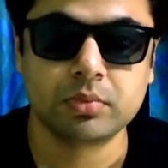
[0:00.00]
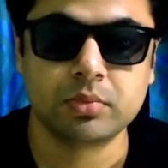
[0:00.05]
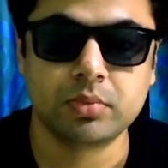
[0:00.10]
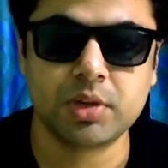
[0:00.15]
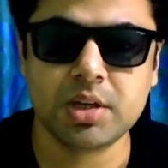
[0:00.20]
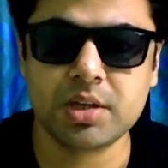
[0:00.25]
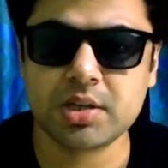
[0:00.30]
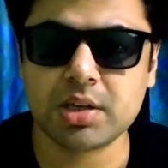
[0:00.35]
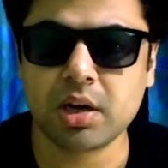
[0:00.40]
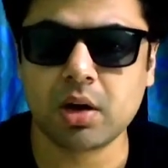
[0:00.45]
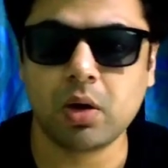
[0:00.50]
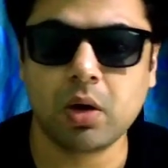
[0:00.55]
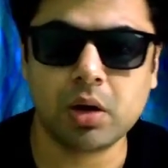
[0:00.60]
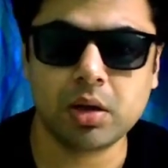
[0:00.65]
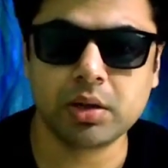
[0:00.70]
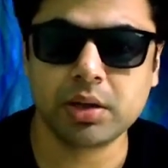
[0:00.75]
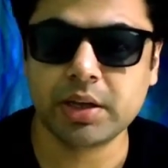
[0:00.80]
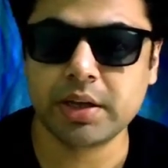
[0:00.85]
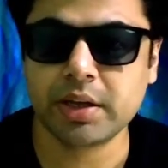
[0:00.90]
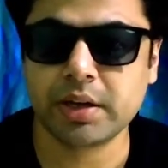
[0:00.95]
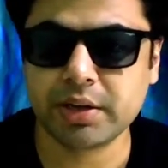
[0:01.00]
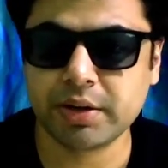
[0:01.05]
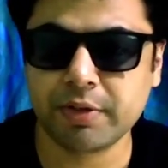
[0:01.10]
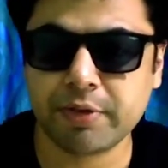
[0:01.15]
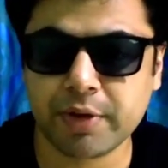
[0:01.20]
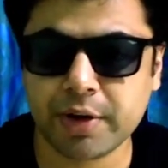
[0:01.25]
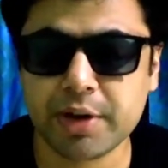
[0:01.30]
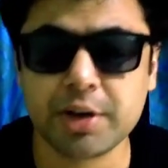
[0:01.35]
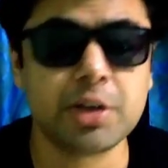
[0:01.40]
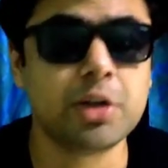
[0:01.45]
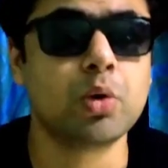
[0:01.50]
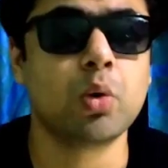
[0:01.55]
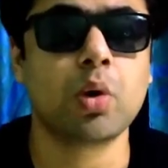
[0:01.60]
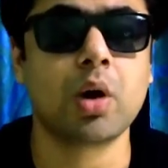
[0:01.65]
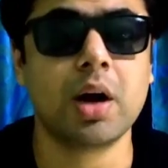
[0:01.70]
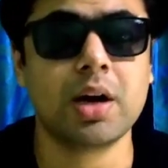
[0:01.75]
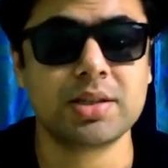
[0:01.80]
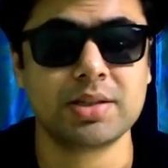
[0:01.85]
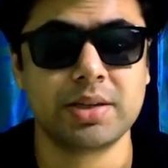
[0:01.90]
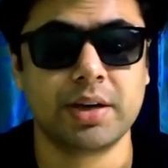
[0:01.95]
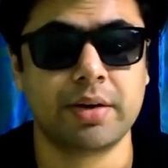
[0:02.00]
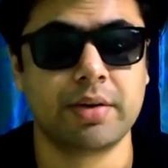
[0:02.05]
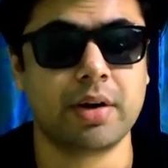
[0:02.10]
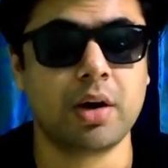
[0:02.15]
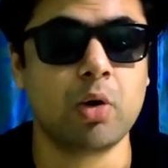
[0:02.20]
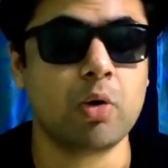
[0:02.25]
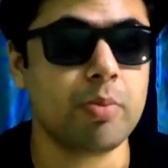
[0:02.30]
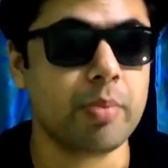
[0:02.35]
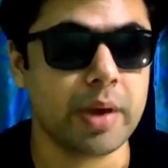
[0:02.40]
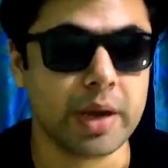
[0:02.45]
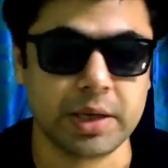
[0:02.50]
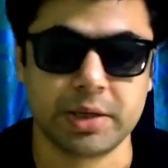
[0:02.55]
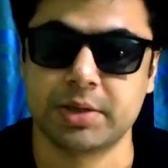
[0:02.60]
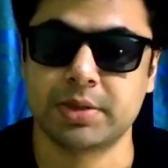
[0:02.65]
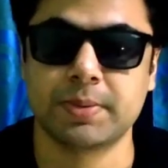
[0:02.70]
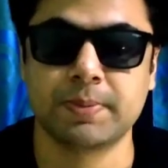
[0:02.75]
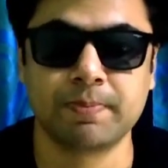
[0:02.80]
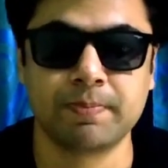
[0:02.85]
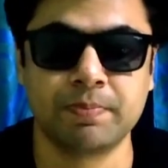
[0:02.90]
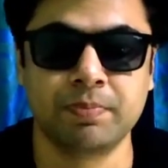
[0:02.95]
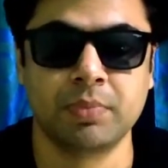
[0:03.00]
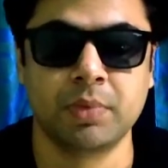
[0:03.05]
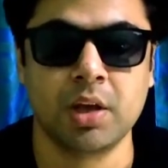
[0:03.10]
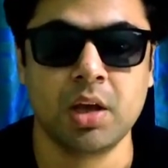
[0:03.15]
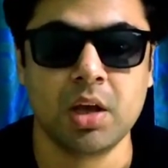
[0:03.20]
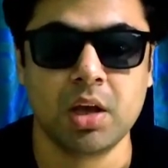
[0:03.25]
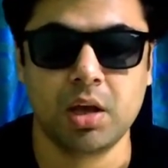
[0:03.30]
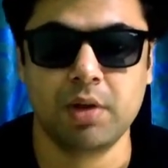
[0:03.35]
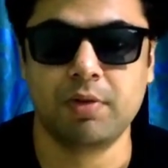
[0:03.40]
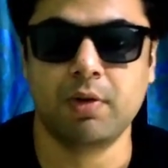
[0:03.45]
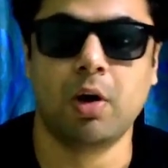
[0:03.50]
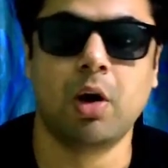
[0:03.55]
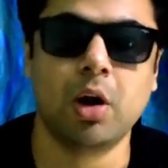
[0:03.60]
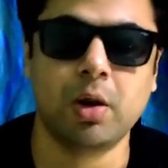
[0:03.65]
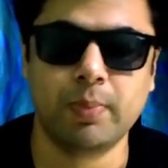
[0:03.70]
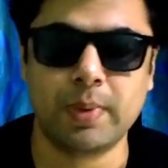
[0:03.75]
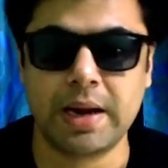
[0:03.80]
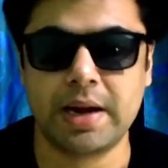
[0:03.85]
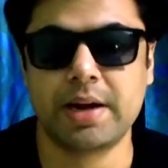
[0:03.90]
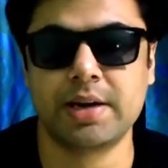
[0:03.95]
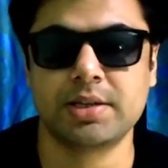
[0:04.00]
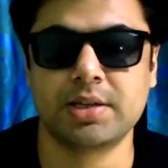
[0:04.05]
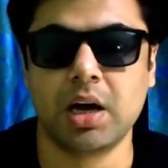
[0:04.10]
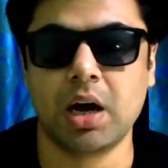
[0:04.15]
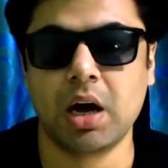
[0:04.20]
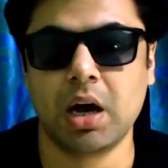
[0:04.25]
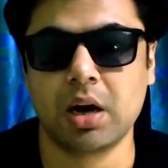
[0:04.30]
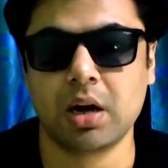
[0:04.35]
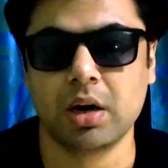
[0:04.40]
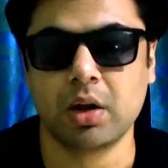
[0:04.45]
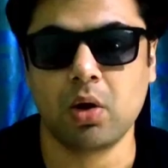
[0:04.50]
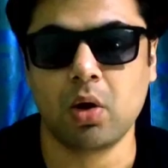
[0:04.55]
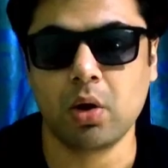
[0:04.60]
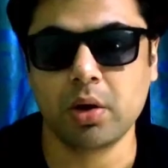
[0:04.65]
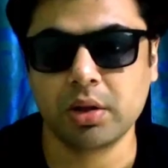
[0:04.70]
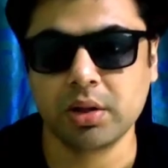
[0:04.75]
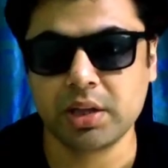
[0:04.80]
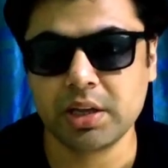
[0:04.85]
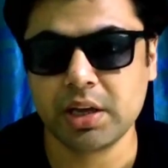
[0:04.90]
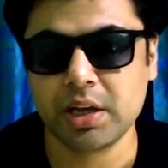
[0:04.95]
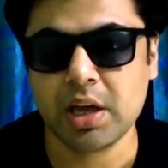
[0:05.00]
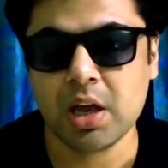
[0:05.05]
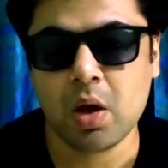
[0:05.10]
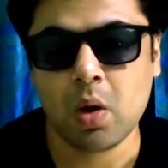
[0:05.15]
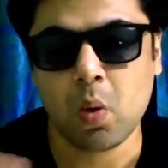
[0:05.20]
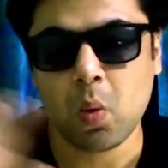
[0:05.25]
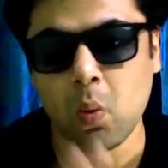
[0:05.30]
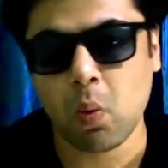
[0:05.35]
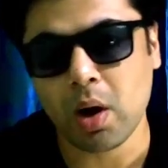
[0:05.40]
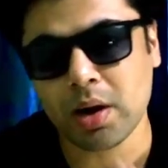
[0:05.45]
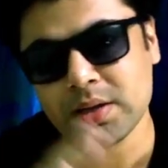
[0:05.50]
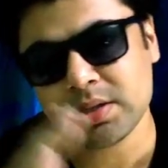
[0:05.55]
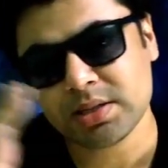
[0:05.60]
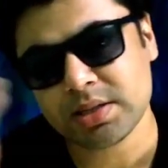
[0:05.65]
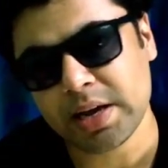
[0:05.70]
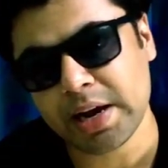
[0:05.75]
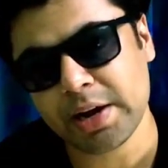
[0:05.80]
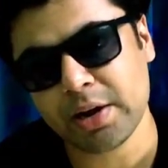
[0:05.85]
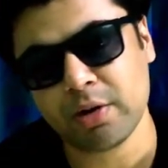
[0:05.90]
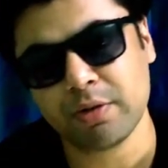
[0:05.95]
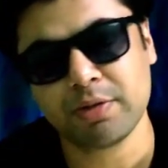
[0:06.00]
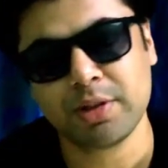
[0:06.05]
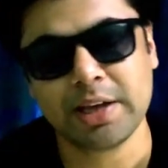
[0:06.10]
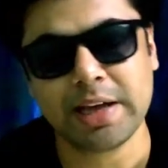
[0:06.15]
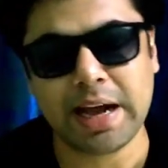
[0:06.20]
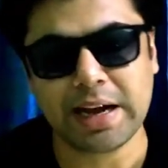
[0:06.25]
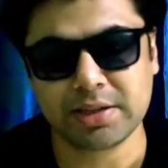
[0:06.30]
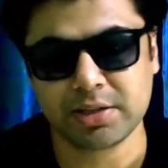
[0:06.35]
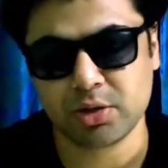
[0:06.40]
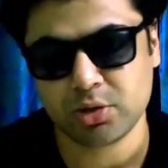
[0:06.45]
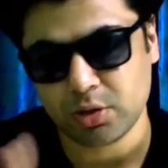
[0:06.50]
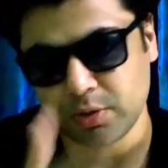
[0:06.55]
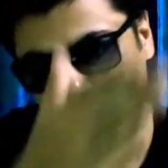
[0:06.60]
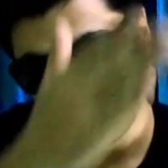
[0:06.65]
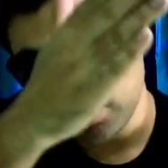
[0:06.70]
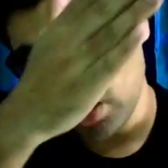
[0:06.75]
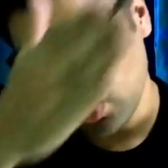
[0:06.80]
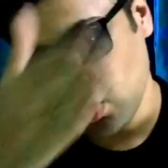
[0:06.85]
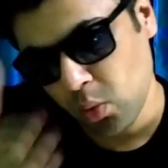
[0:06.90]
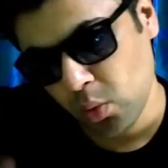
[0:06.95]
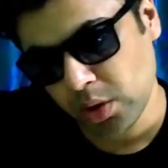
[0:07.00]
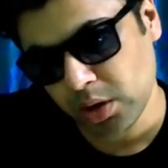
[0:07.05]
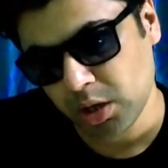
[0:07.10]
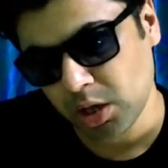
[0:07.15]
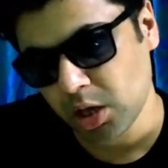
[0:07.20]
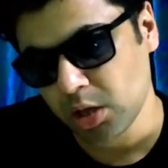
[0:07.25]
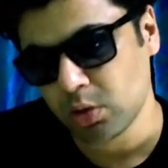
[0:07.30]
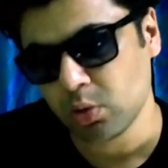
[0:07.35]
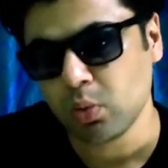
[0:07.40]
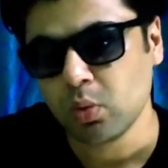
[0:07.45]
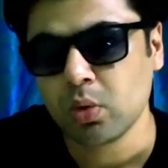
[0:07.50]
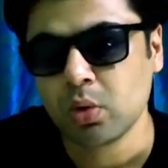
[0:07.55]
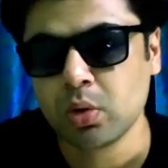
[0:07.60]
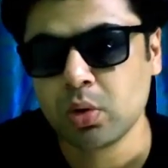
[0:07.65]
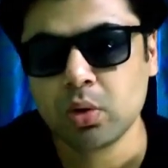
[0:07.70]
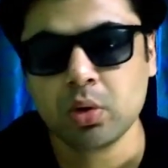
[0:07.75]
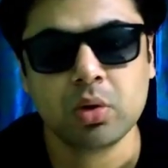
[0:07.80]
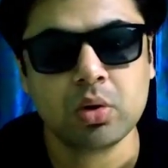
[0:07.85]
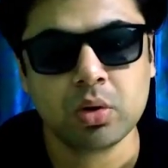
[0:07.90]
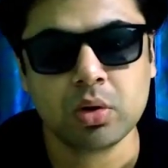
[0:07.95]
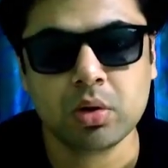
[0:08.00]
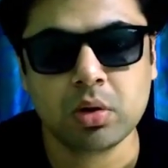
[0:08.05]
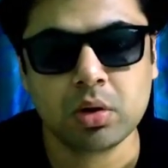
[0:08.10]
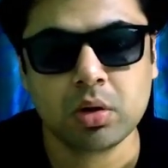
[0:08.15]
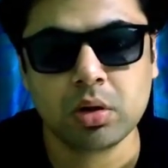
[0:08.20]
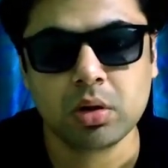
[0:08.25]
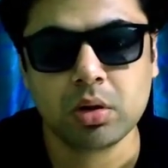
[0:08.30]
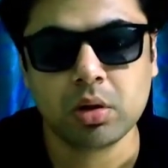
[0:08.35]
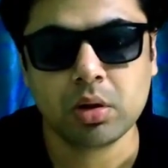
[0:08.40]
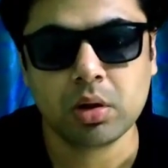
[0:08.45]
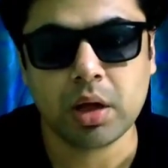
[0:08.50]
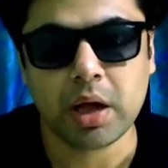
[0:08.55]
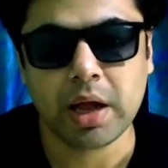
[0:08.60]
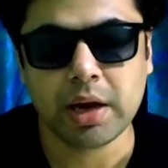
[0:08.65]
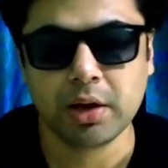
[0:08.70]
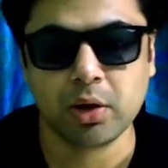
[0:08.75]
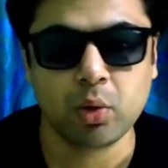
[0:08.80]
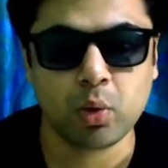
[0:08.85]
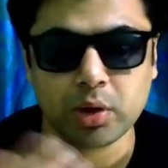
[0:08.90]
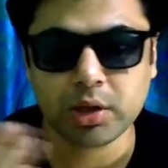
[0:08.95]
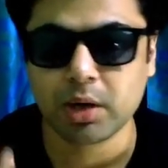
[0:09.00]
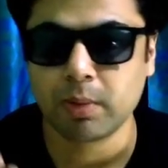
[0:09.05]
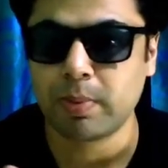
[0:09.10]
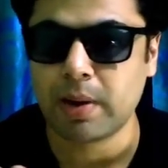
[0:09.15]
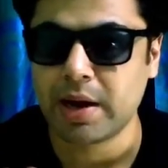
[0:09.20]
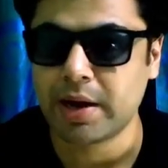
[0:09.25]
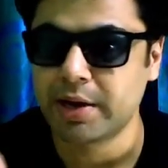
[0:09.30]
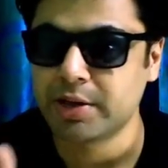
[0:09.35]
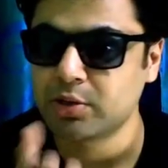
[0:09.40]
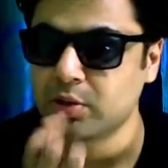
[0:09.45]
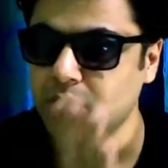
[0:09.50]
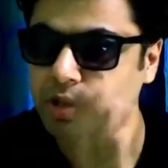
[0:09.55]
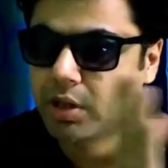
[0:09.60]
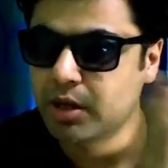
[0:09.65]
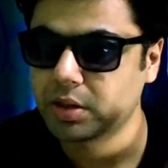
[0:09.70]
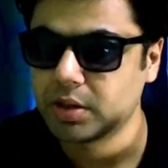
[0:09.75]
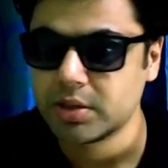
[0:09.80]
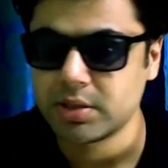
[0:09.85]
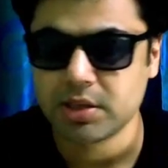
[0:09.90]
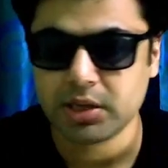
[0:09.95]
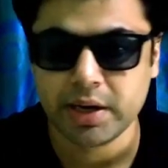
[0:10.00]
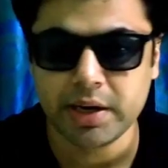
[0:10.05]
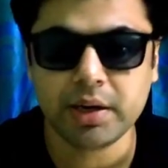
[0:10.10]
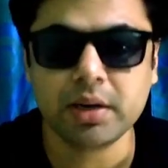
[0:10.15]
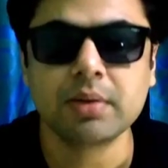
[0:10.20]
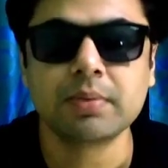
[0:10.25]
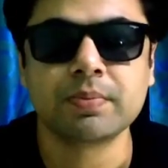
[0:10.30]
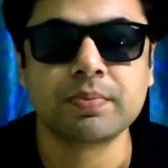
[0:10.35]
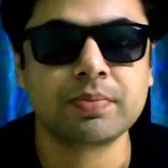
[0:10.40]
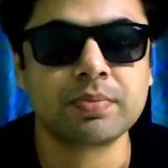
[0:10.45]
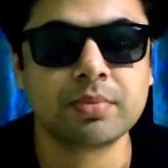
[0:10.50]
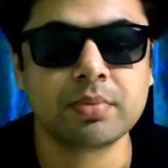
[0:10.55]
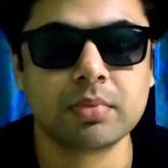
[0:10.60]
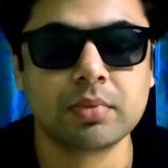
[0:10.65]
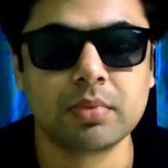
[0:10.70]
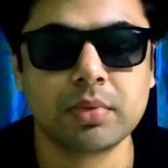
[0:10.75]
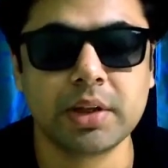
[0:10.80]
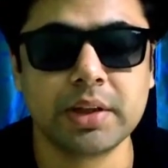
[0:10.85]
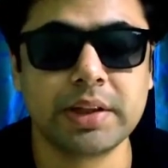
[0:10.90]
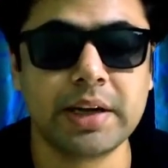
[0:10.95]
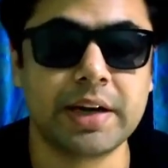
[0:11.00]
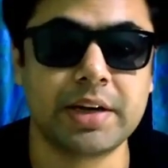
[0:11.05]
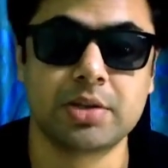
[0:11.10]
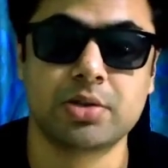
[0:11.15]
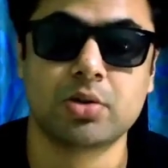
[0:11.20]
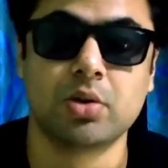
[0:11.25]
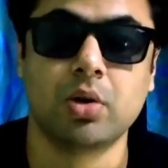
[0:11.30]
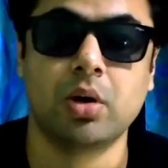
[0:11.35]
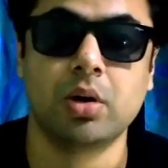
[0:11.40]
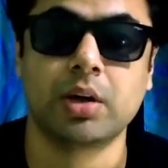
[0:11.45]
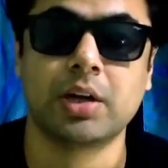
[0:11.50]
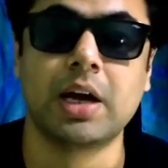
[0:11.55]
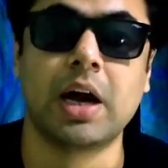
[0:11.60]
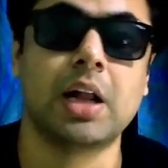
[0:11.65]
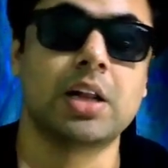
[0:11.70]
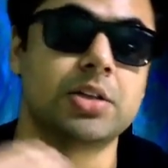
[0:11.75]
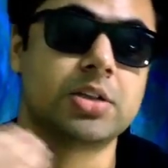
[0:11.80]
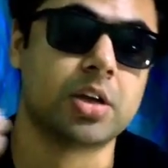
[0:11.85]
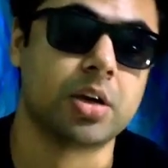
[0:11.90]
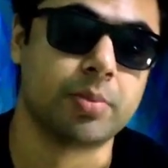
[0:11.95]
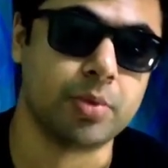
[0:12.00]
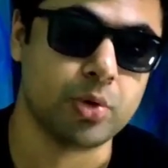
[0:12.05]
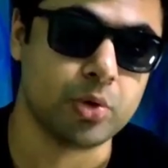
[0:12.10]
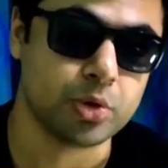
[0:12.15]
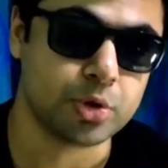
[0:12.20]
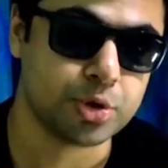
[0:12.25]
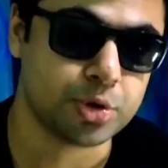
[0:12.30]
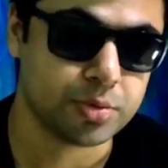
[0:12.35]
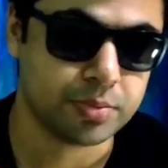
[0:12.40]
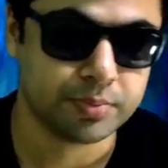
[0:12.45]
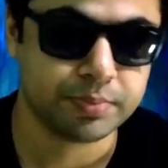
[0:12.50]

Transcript: These are all the different yogas that Rahu makes. If all planets are on the one side of the axis of Rahu and Ketu, and no other planet is on the other side, then that is called Kalsarp Dosh.